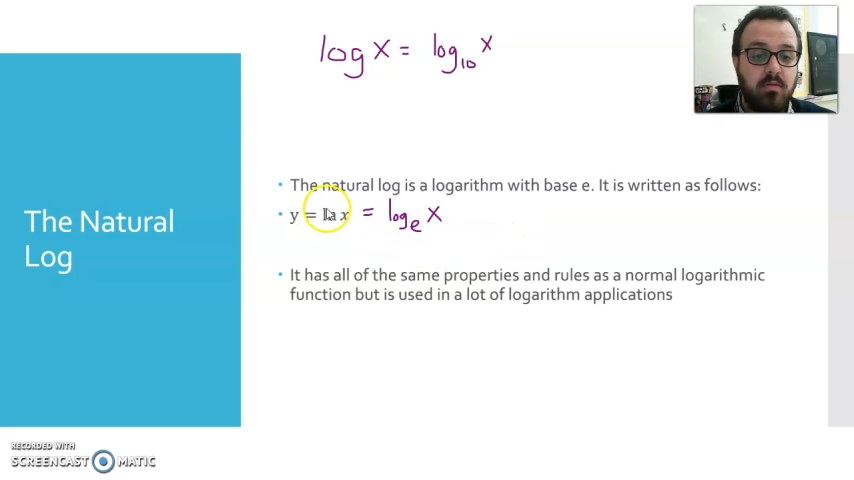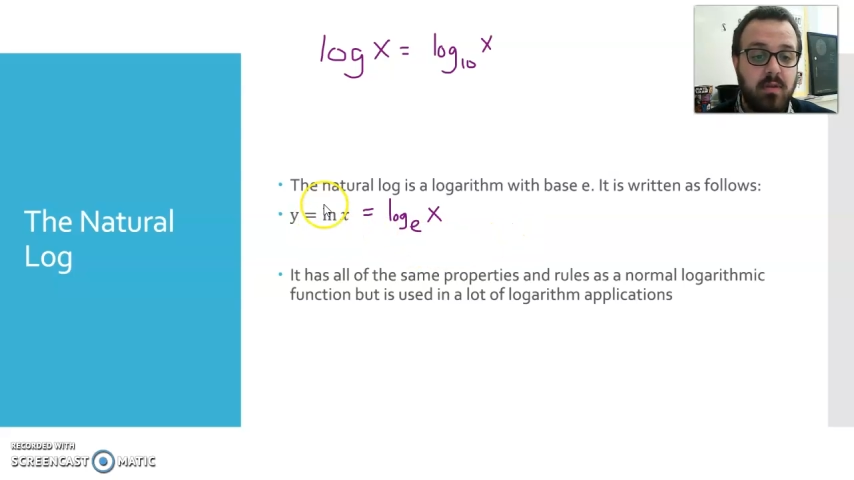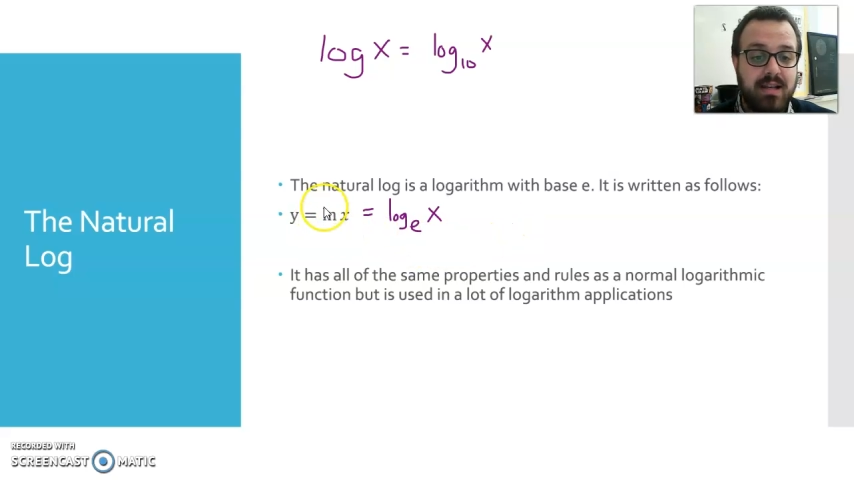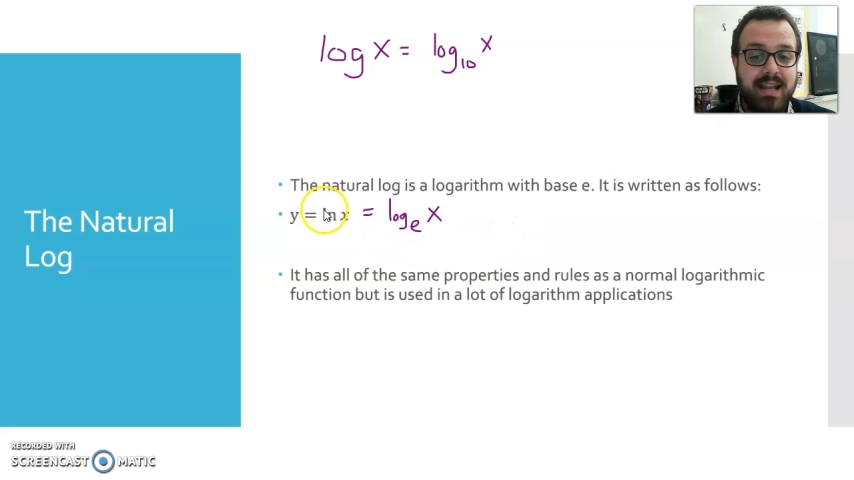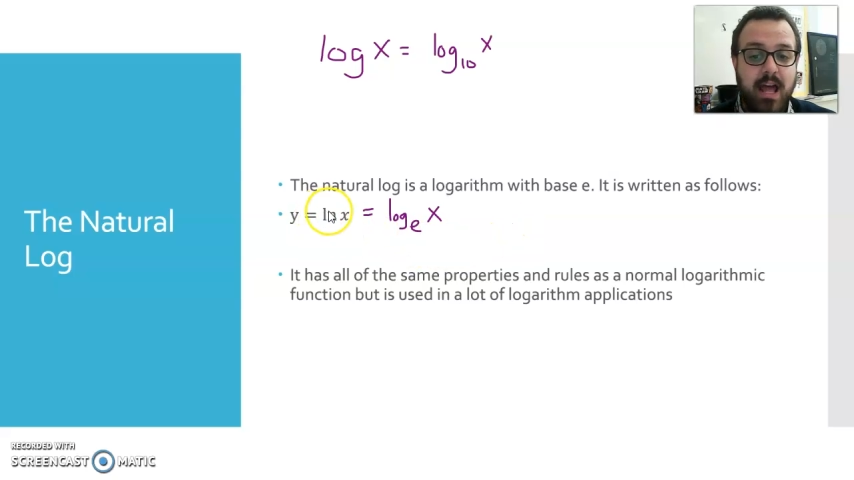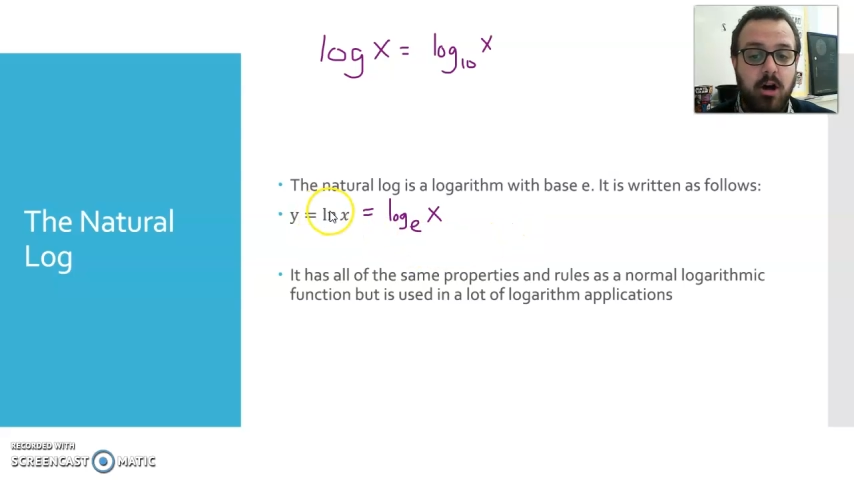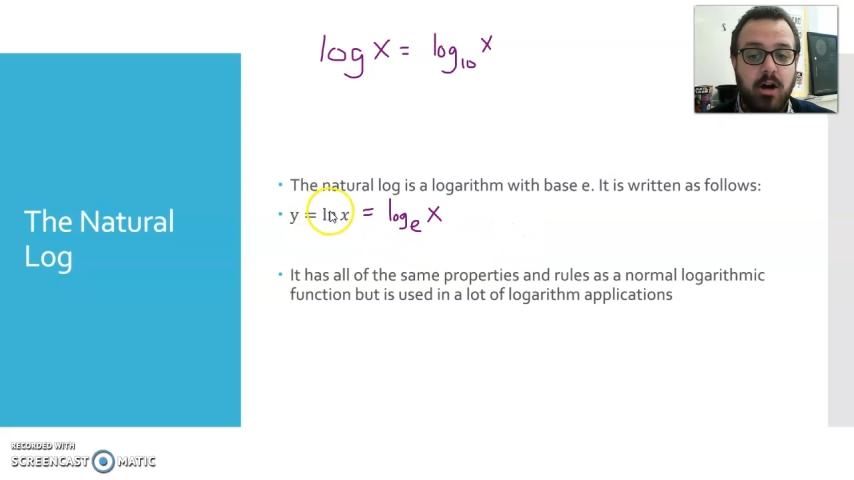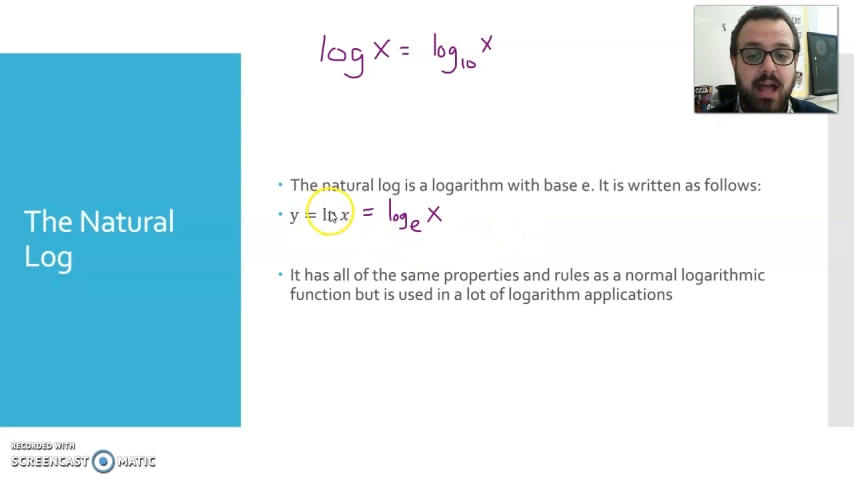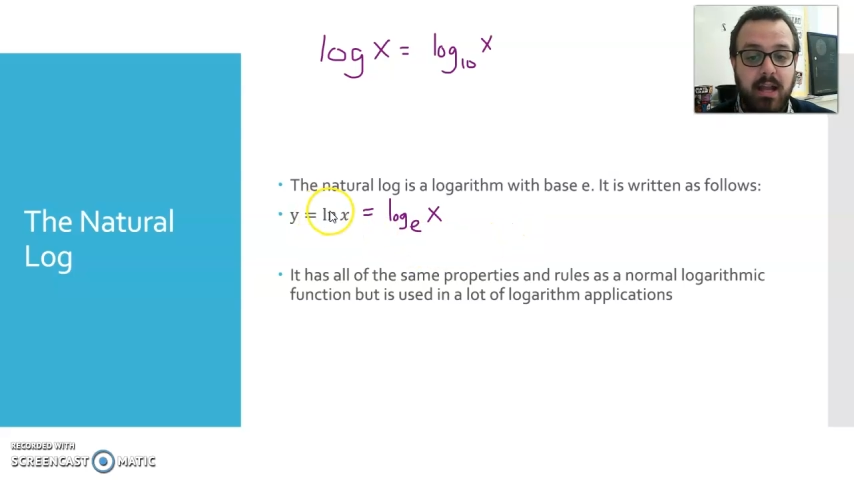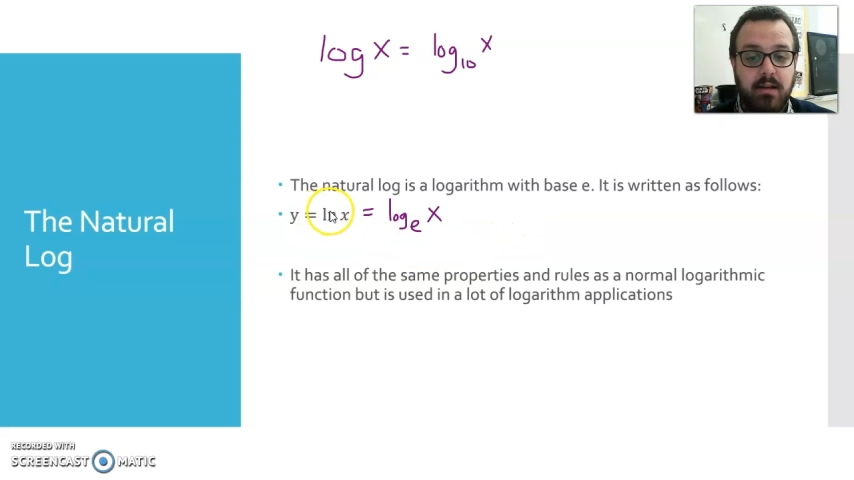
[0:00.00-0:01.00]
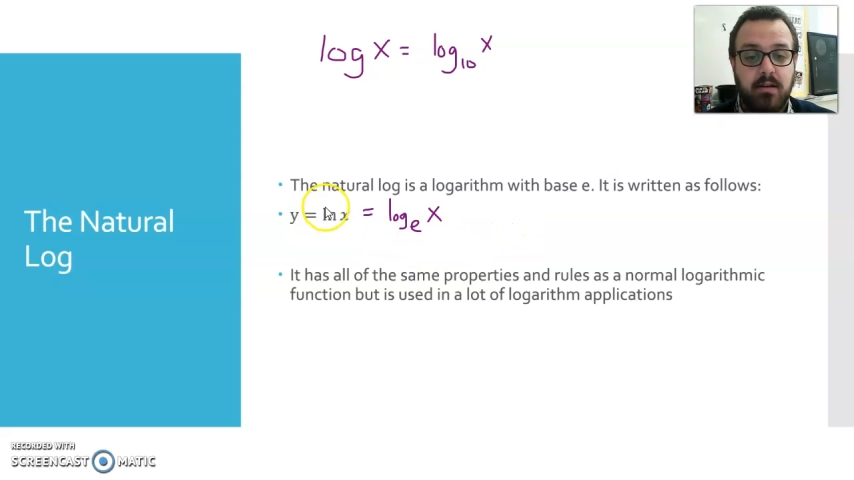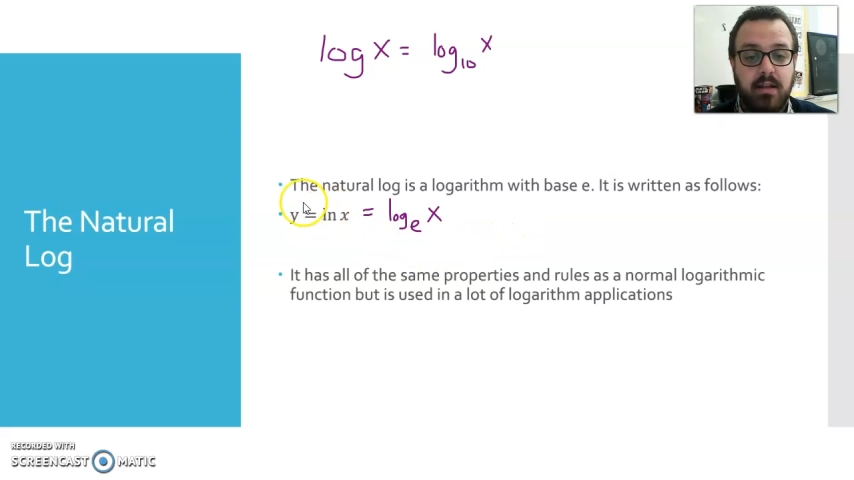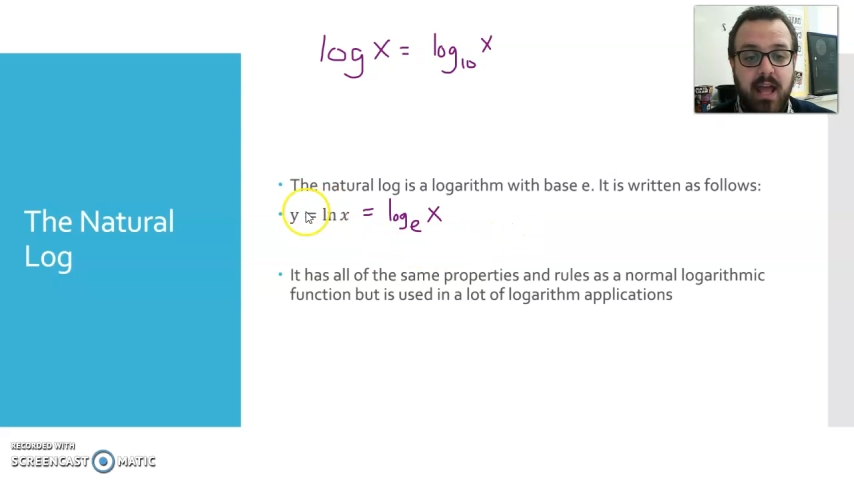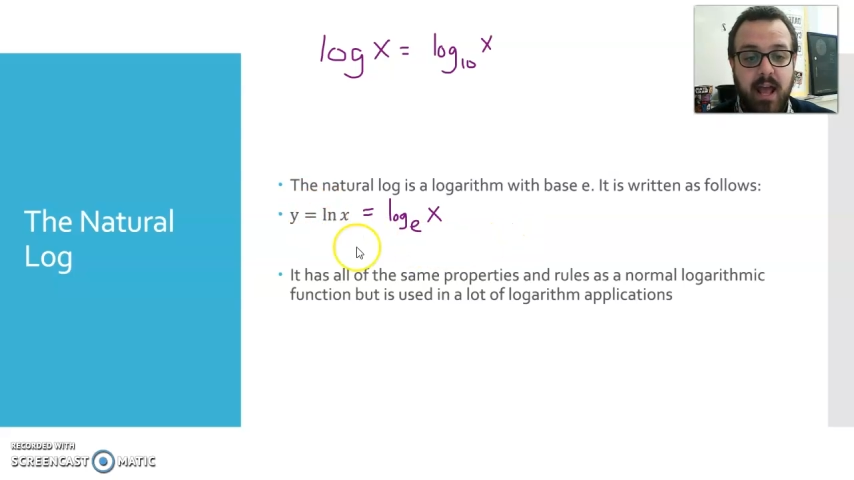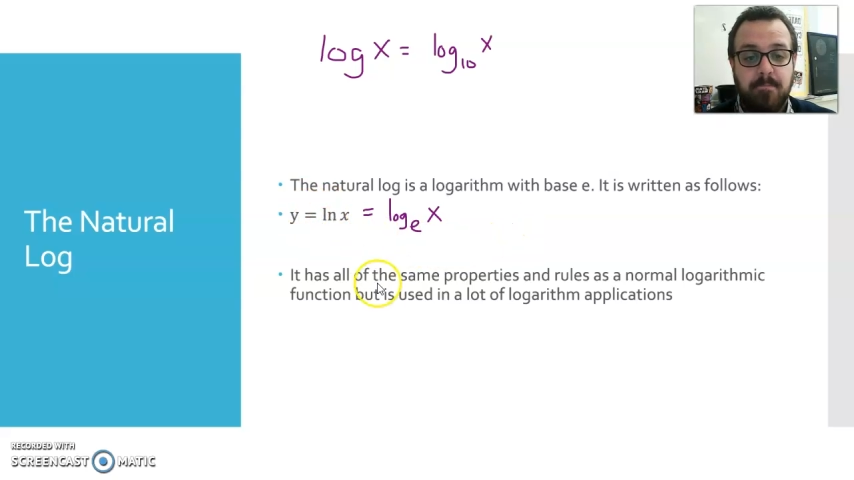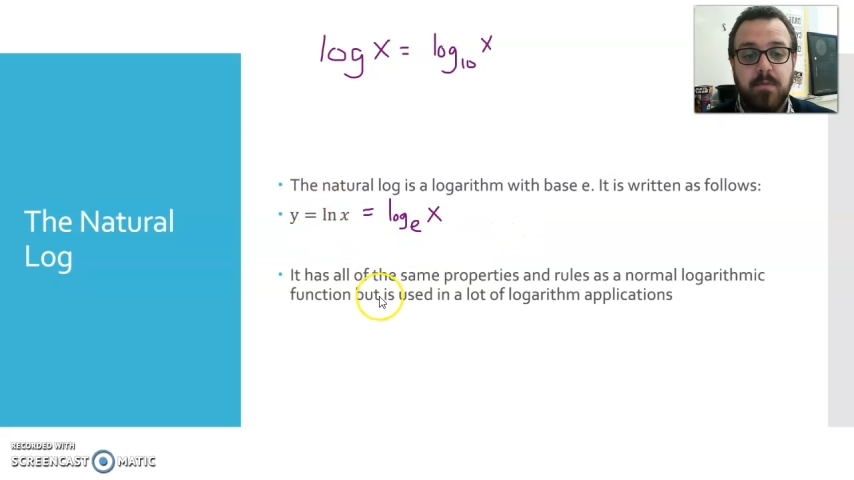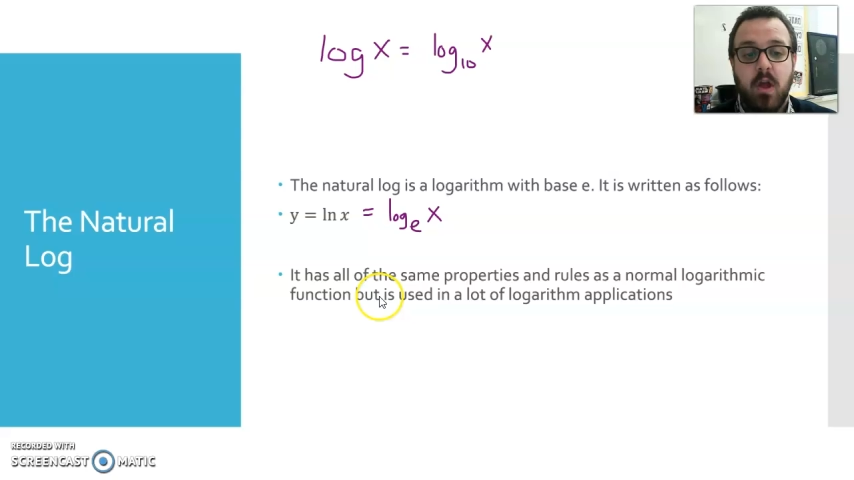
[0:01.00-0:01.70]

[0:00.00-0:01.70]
written ln, okay?